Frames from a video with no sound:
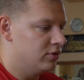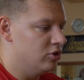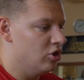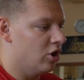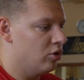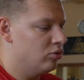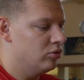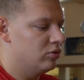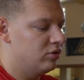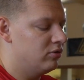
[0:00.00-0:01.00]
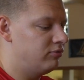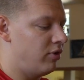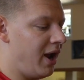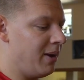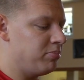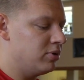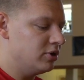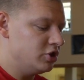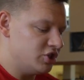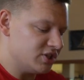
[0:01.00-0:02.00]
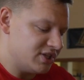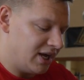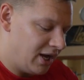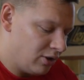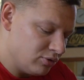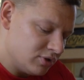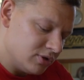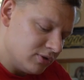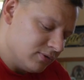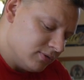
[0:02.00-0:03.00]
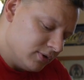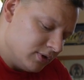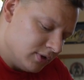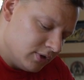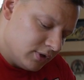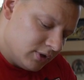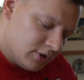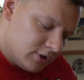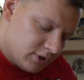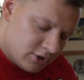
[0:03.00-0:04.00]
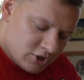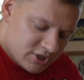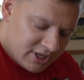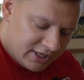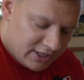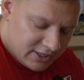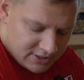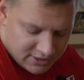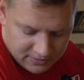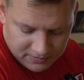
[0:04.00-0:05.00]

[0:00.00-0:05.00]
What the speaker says: no wrap, just out, just like this.